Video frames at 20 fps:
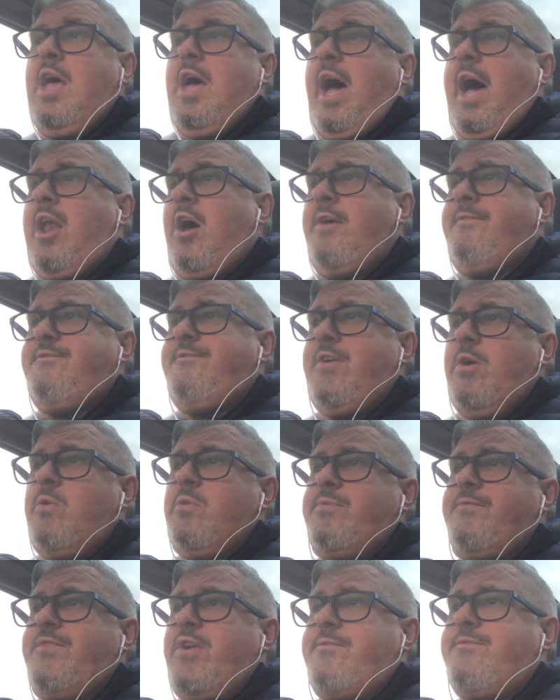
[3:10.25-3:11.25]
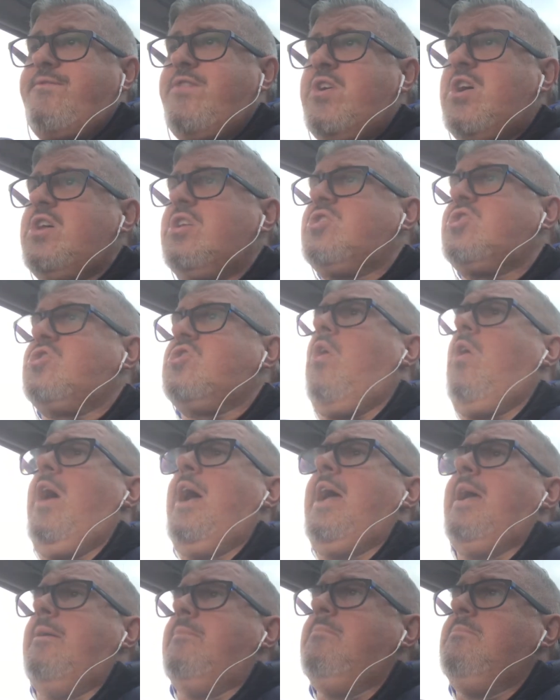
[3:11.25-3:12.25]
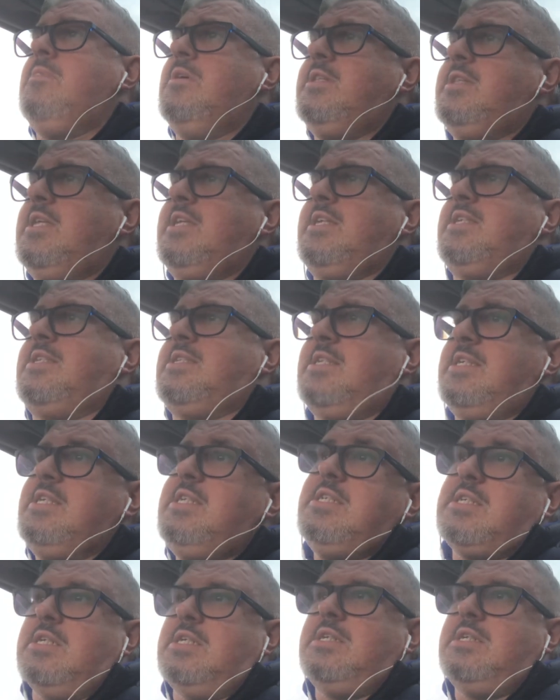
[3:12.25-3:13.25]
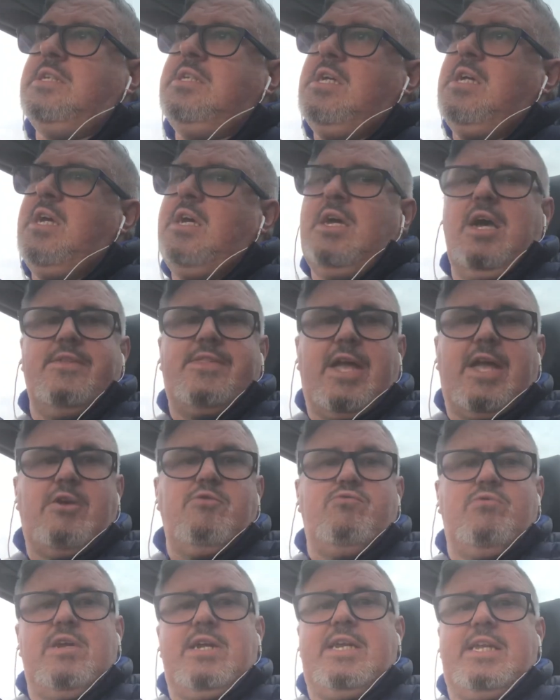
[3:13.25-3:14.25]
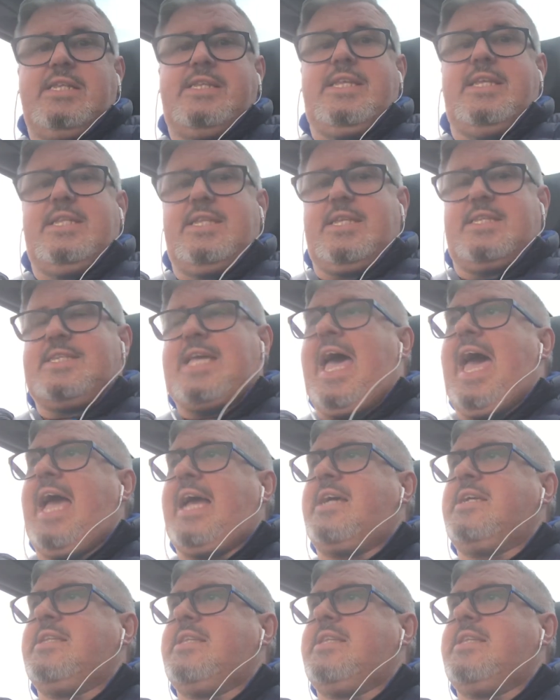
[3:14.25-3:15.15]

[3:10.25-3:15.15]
And I felt for the first time this season, they really did attack.